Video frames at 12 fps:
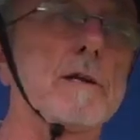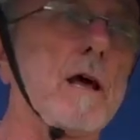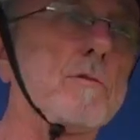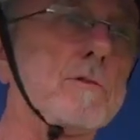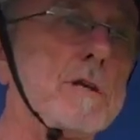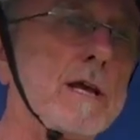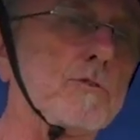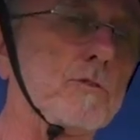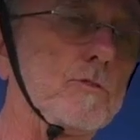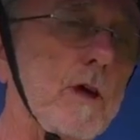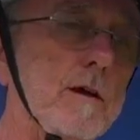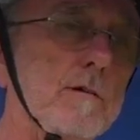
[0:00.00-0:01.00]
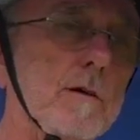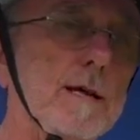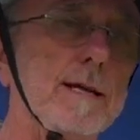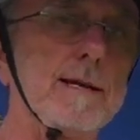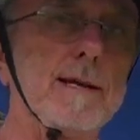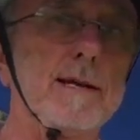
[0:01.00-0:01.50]
You don't
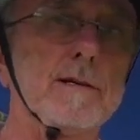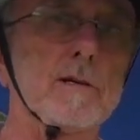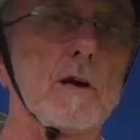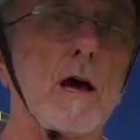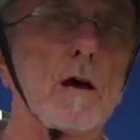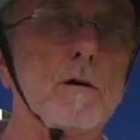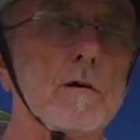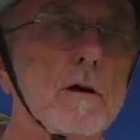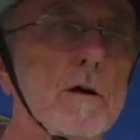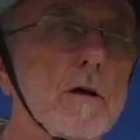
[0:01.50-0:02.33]
necessarily need to go